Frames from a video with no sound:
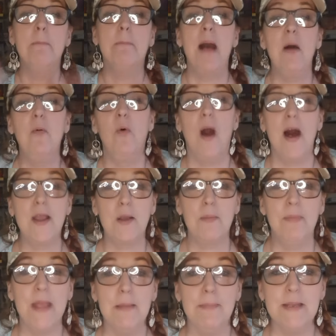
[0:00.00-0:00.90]
My water
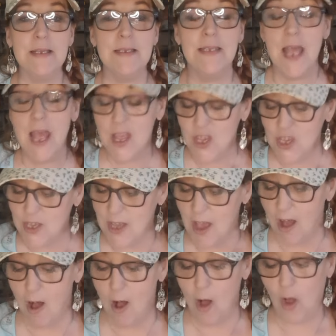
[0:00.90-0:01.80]
babies,
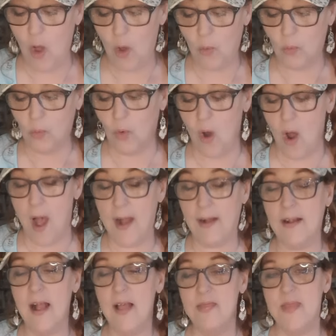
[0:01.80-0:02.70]
y'all
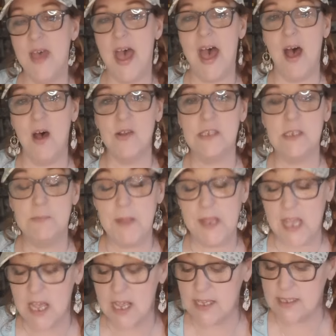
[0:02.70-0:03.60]
rock the house,
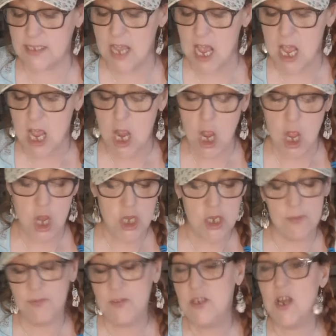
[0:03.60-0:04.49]
because
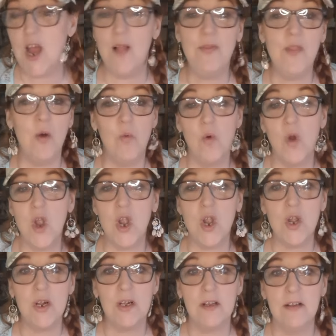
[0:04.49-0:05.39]
you've done the
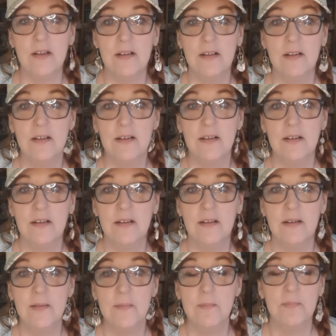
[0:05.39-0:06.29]
work.
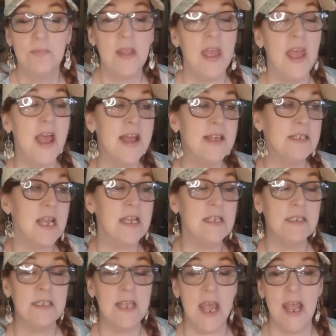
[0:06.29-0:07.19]
As I
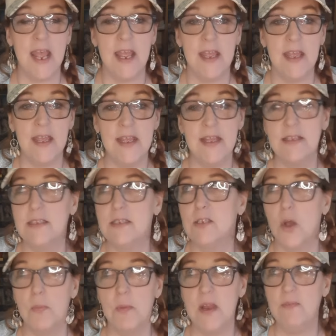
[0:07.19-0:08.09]
say in
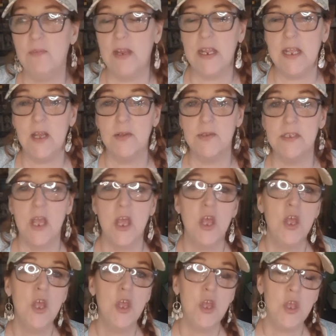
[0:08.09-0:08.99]
so many videos,
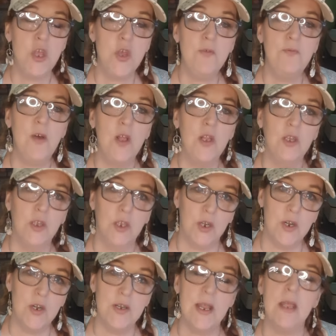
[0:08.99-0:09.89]
you've
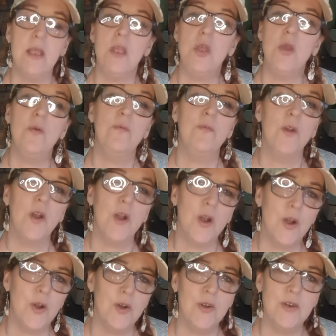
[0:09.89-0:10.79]
learned it, you've
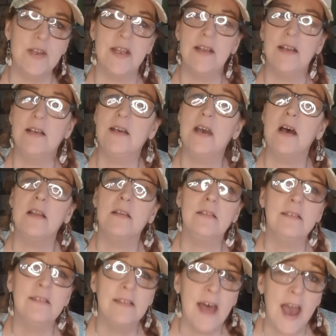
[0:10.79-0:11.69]
earned it,
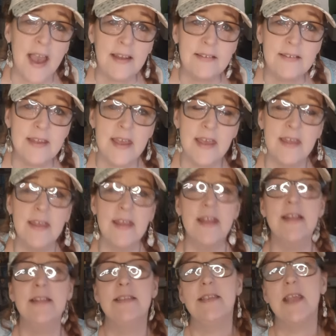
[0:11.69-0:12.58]
collect it,
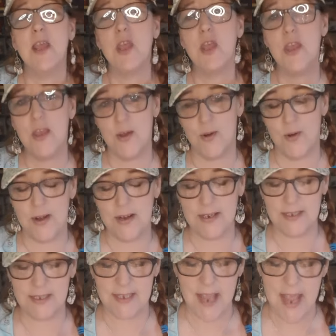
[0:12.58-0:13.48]
it's
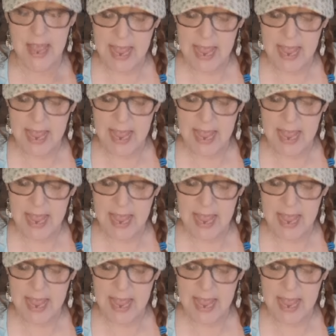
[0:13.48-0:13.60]
yours.